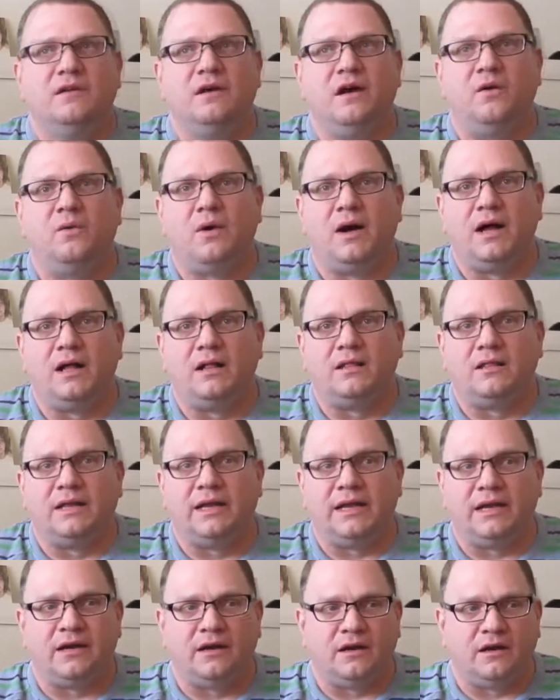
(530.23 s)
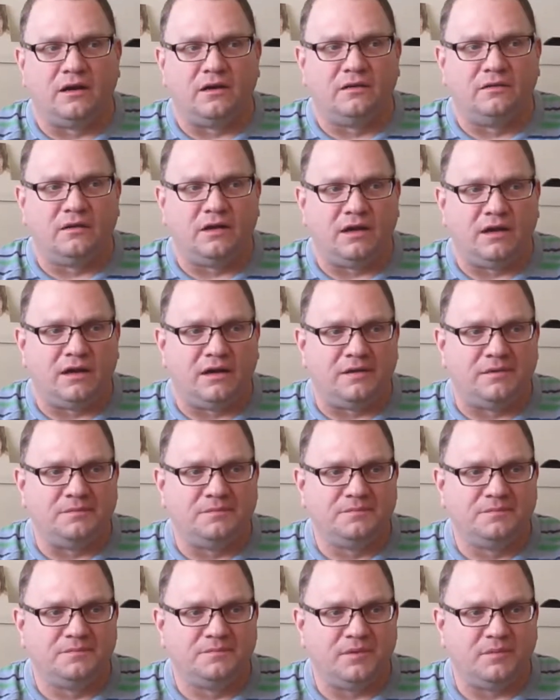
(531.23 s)
A while later,
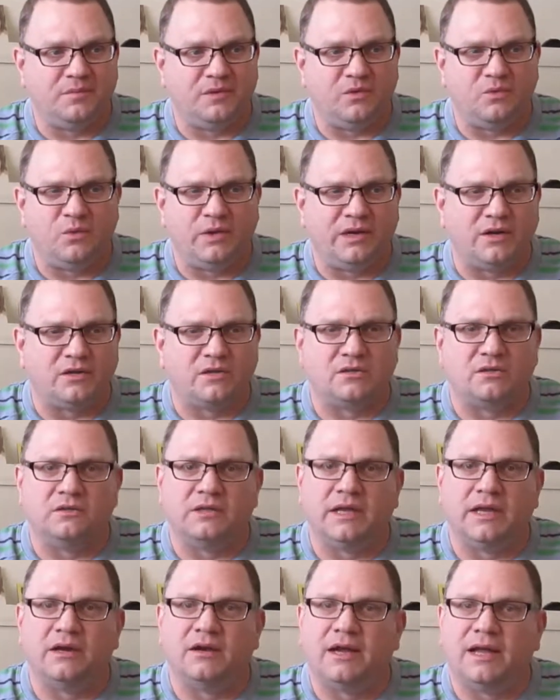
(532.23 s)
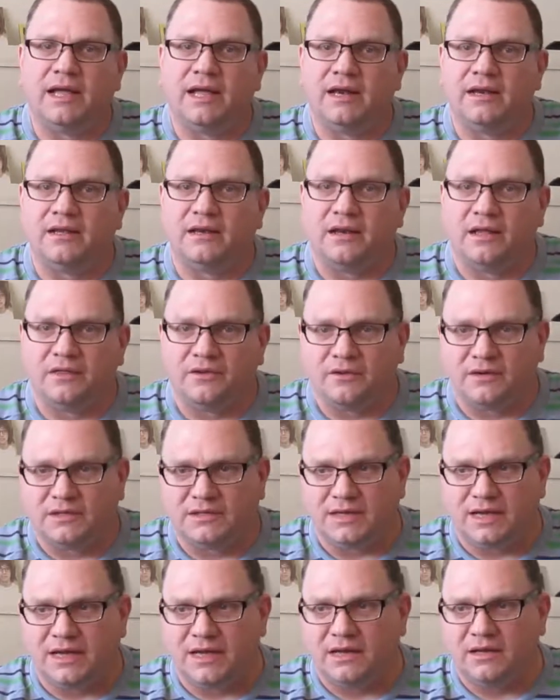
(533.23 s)
about a week or so later, I had another
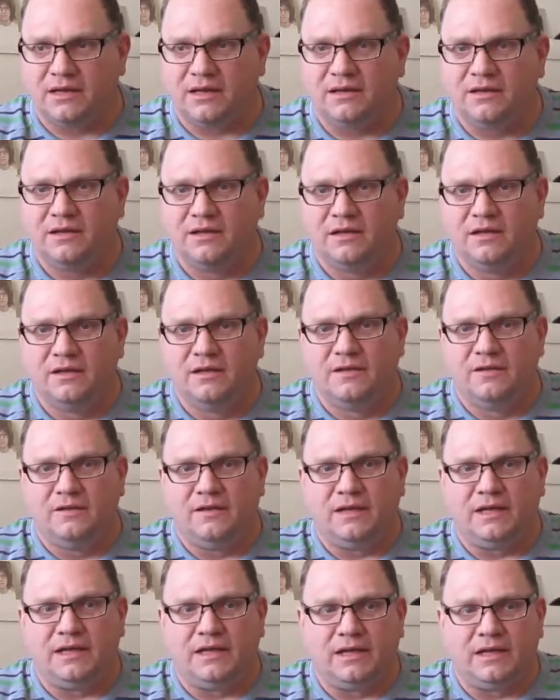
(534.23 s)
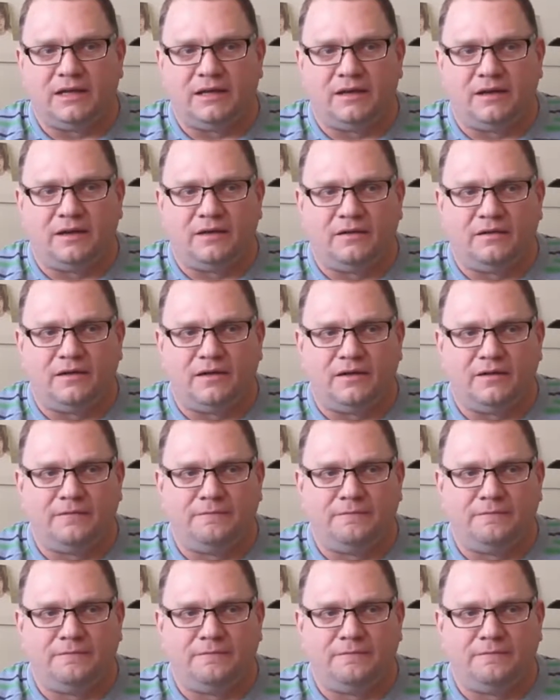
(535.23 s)
attack, and